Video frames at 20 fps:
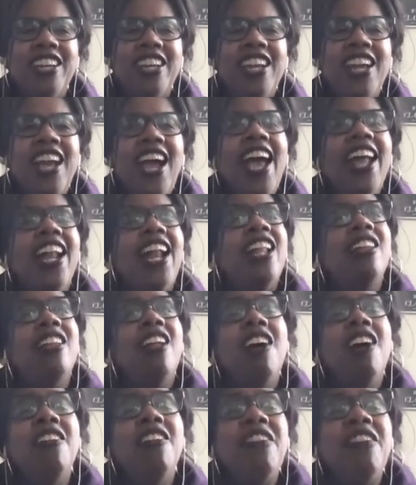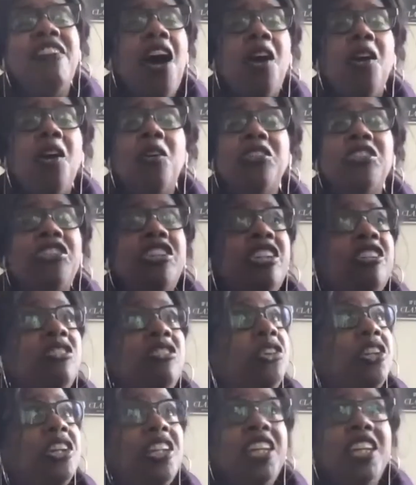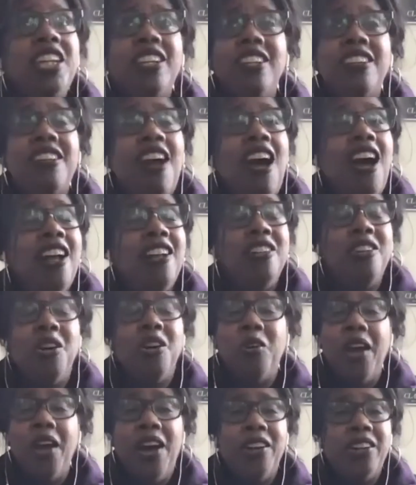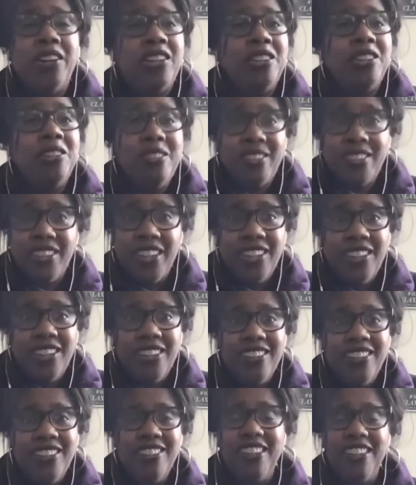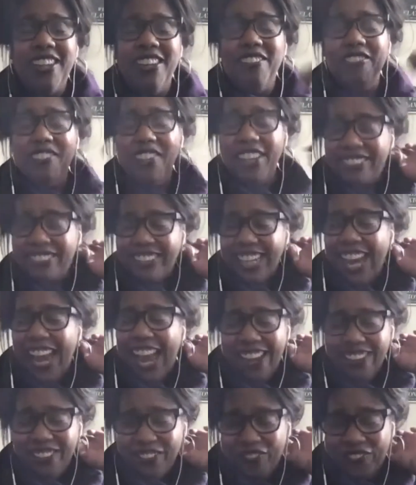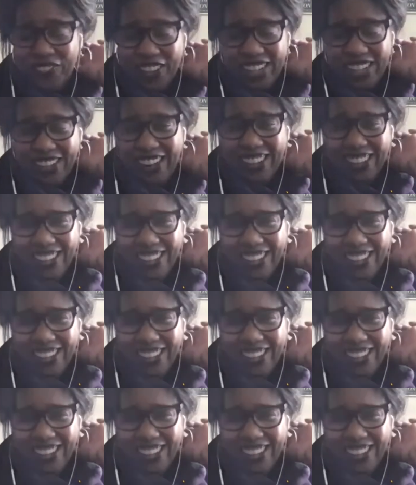and I love how she really did not know how to use it. She had to figure out how